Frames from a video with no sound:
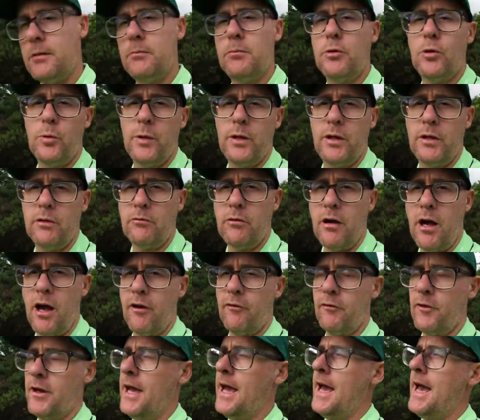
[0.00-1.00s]
the ball in the
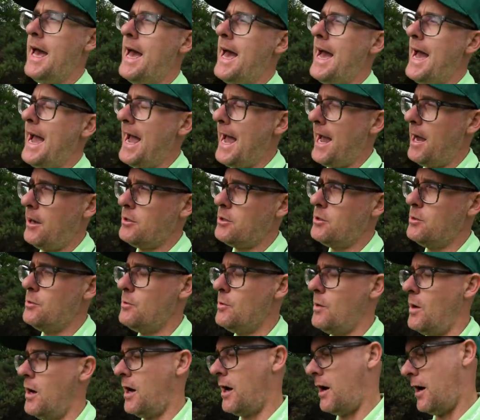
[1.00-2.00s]
rough. How
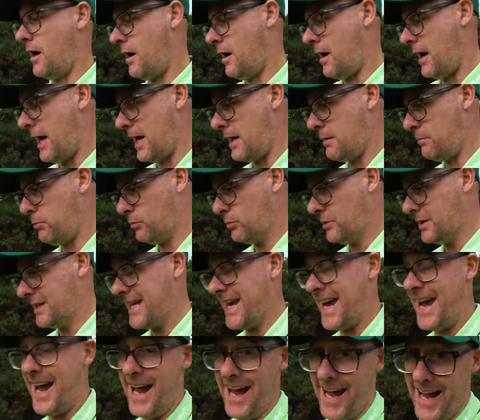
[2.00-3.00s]
you are able to
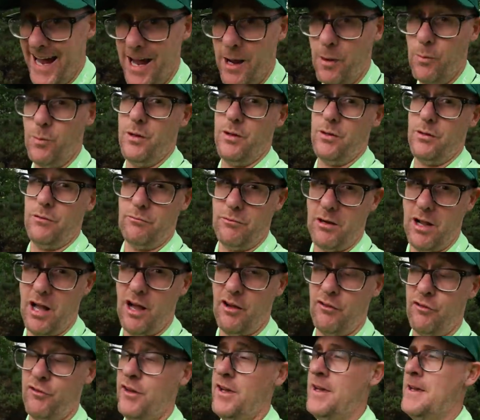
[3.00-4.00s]
get out of the
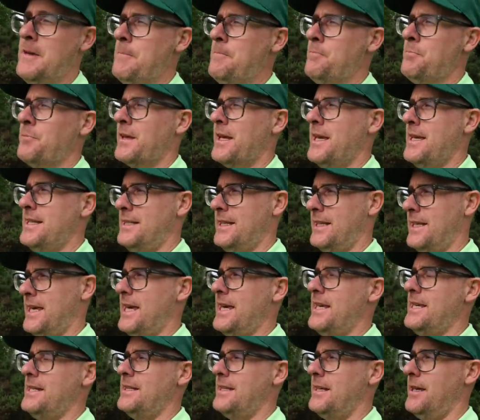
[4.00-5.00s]
rough is a
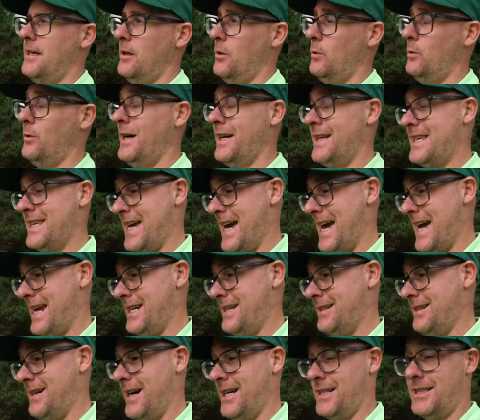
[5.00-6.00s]
key skill.
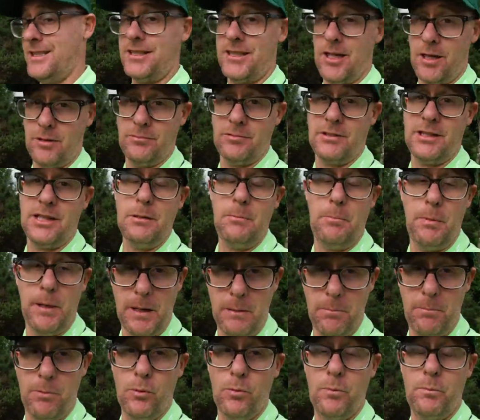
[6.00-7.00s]
Again, I just don't see
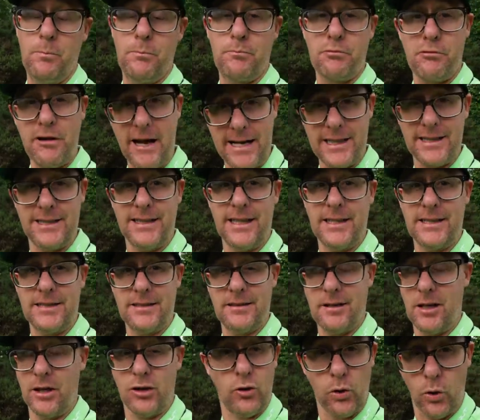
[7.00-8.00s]
people
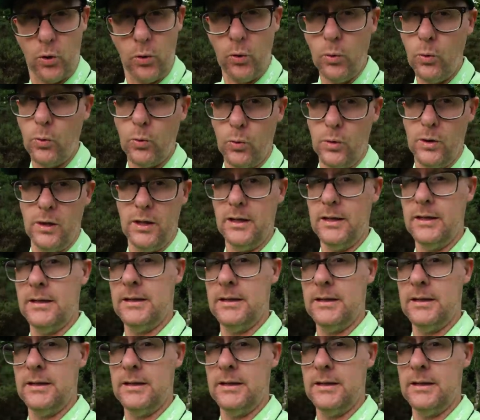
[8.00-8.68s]
practice at all.